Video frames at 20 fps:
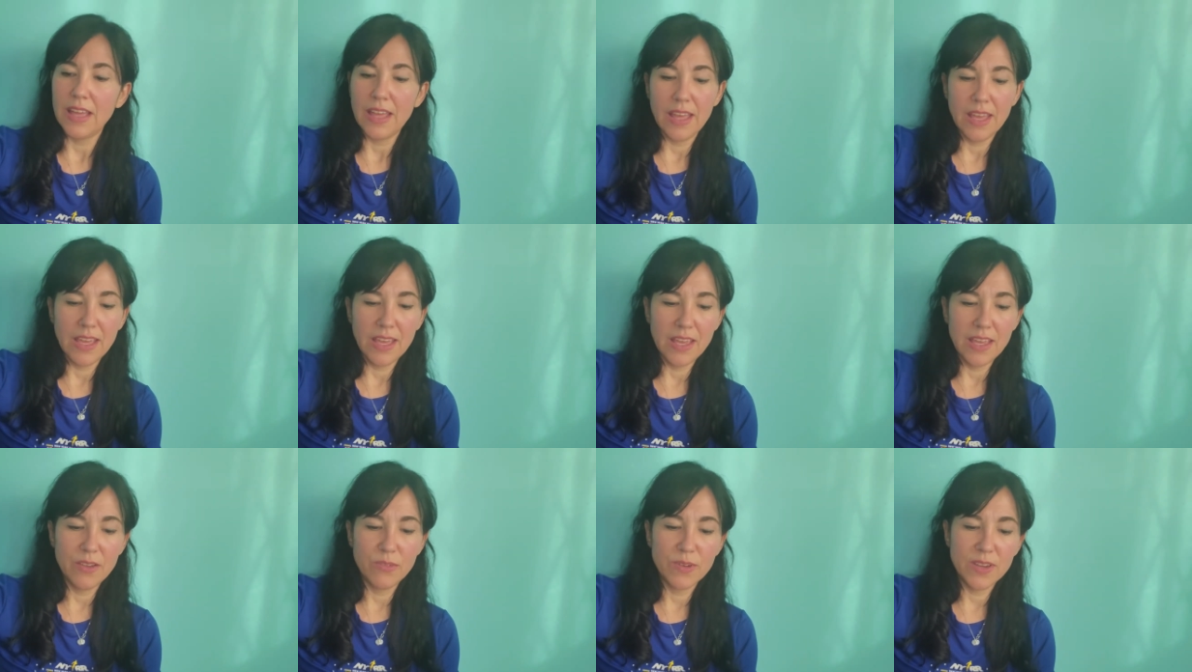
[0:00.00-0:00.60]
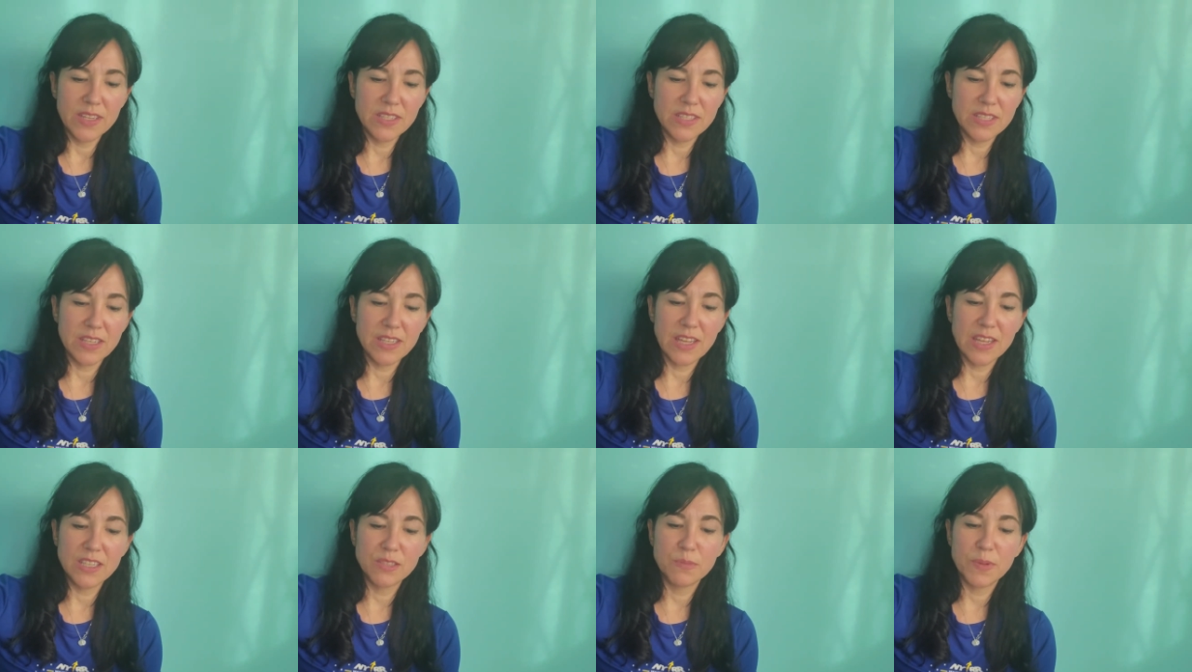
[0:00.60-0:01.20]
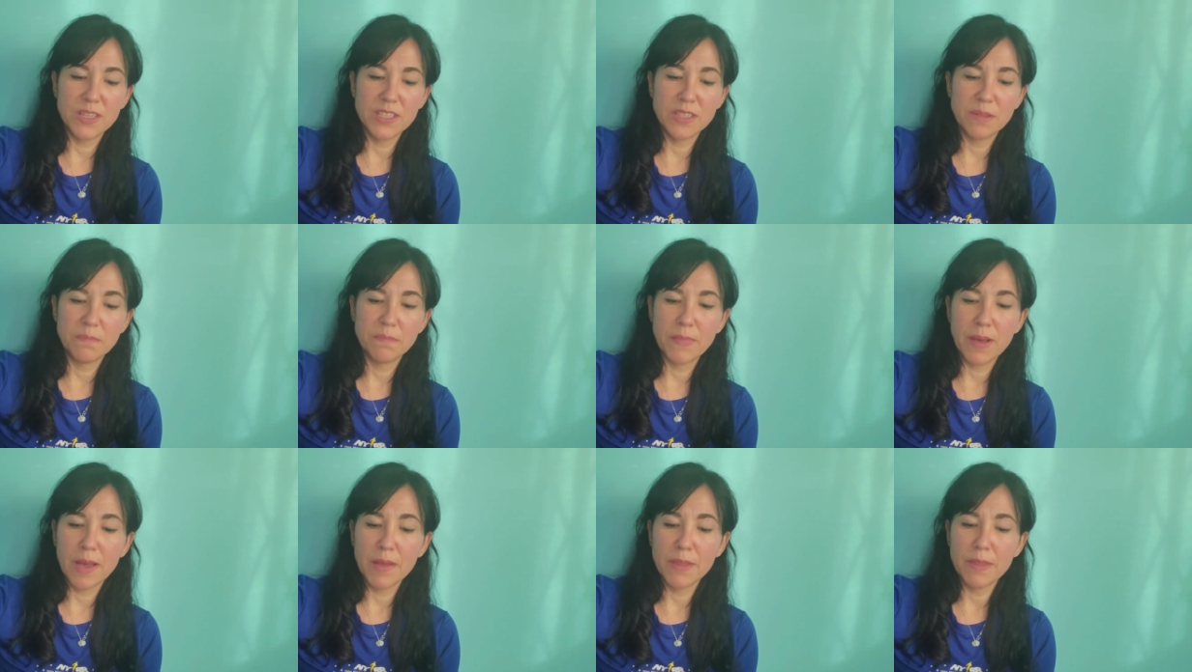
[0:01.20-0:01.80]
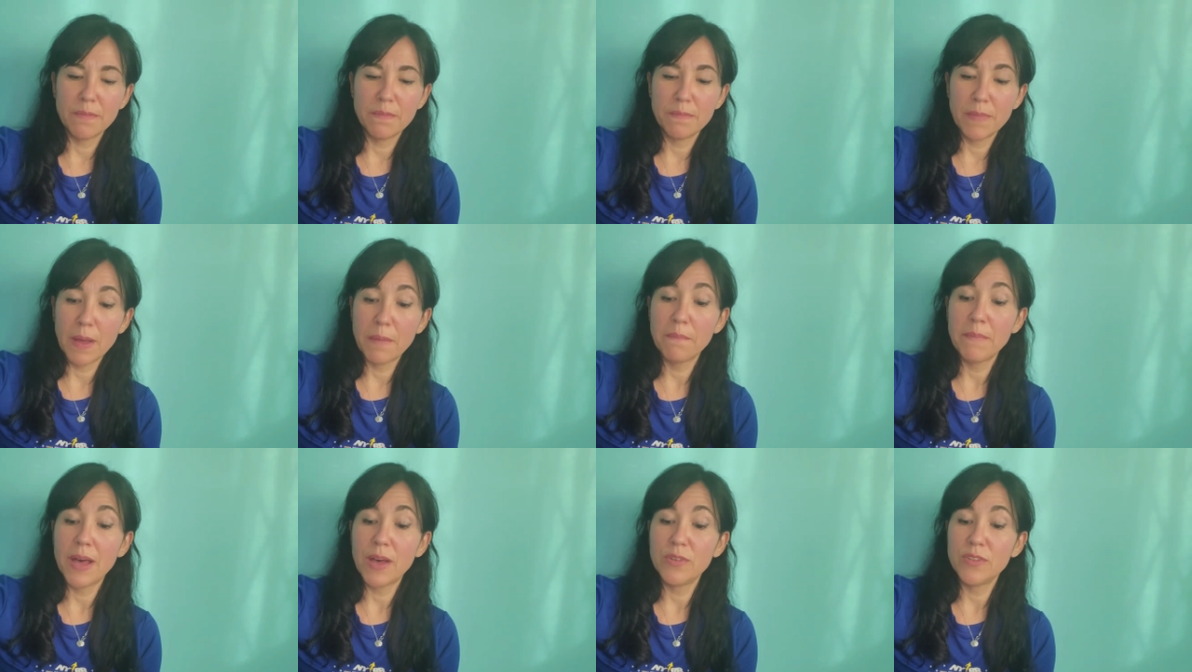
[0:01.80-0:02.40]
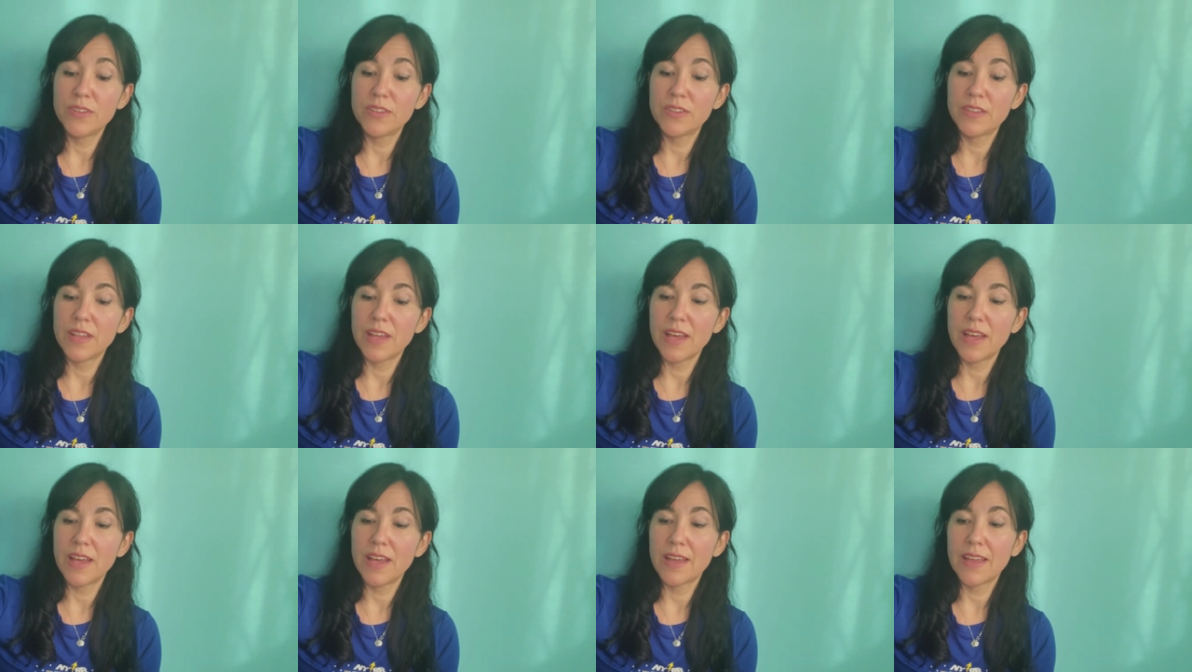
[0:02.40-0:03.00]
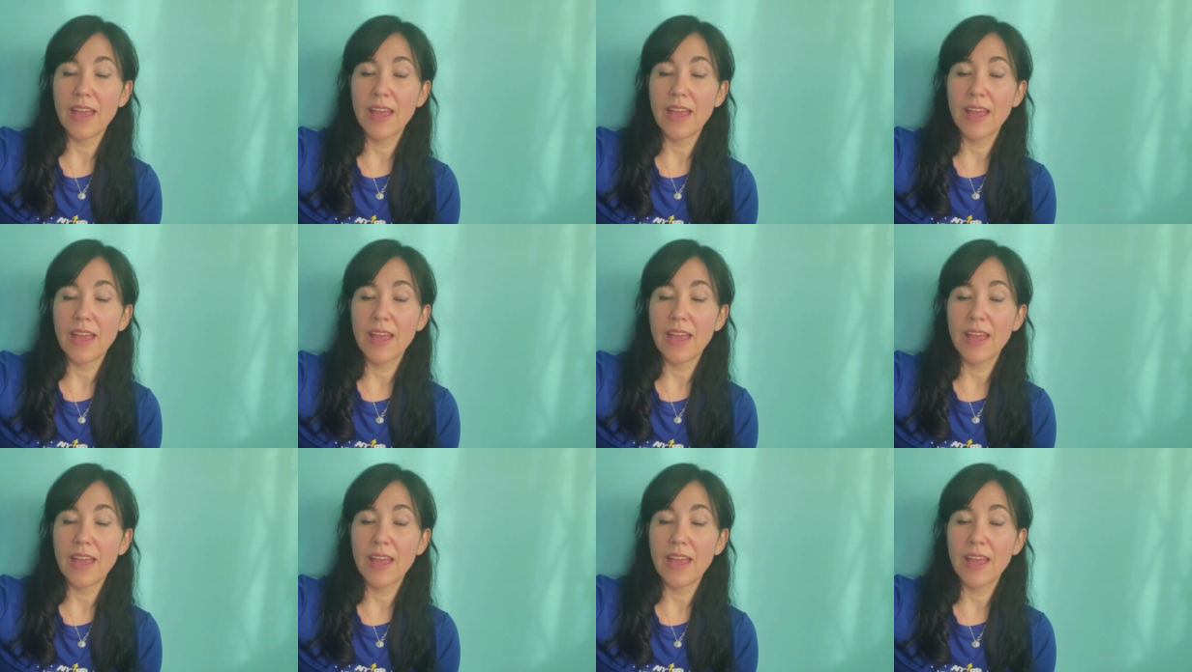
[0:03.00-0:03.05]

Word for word: a race that takes place in Monmouth uh,